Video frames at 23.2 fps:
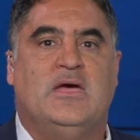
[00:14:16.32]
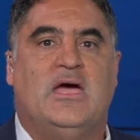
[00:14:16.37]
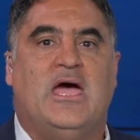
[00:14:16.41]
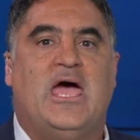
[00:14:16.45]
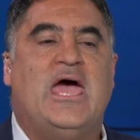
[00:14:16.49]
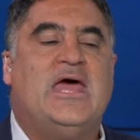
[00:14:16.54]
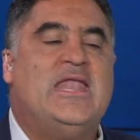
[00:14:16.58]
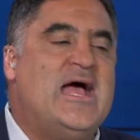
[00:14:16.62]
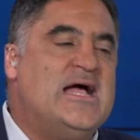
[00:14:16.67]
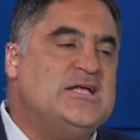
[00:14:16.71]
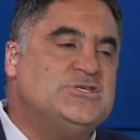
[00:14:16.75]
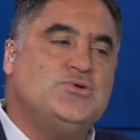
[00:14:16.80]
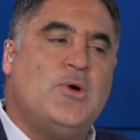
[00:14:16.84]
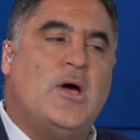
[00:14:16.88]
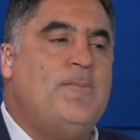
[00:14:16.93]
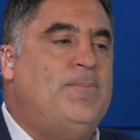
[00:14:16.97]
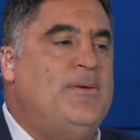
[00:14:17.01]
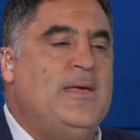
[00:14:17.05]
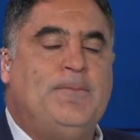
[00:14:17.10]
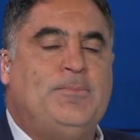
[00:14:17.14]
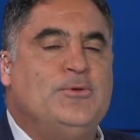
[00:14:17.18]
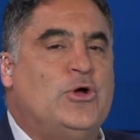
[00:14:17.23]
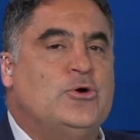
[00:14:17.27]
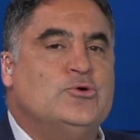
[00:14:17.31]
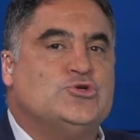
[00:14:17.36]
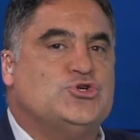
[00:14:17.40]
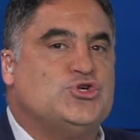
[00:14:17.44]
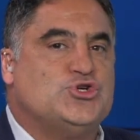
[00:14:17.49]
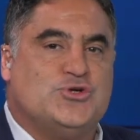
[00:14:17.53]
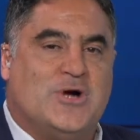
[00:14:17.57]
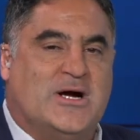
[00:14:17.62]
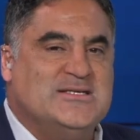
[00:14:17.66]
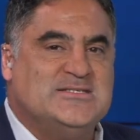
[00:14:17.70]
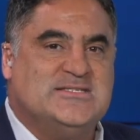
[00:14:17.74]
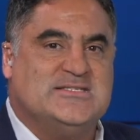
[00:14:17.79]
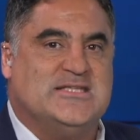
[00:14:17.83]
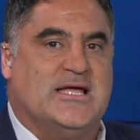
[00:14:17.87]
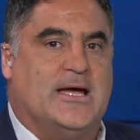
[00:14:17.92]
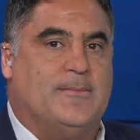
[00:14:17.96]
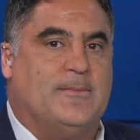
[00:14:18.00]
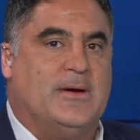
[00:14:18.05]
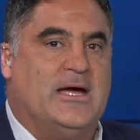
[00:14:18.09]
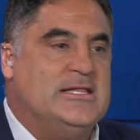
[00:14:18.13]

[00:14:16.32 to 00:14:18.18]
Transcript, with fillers: And that's why people don't trust them.